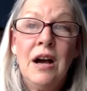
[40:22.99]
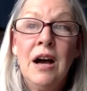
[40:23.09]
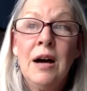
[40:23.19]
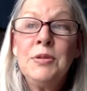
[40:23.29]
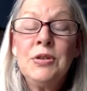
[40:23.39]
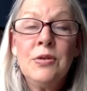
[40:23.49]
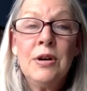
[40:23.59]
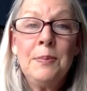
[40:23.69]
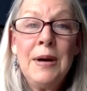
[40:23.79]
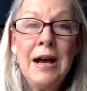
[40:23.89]
up to
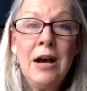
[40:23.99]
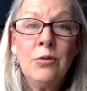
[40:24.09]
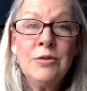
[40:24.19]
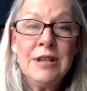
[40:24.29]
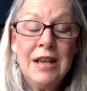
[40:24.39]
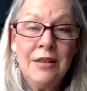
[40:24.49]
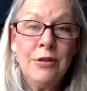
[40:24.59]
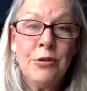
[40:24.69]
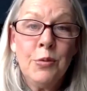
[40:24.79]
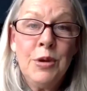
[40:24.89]

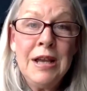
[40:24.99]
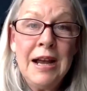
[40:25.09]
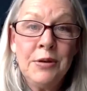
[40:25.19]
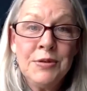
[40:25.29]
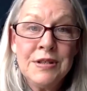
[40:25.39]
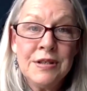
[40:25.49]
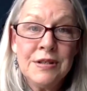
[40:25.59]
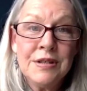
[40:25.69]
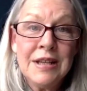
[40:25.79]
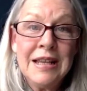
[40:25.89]
1.3
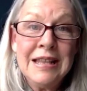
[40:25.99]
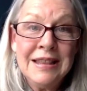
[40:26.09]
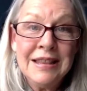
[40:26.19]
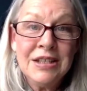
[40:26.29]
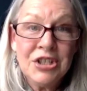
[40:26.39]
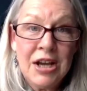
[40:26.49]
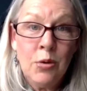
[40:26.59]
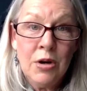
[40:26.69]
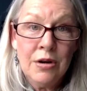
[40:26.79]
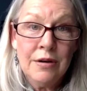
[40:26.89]
pounds in the
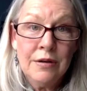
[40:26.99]
shower.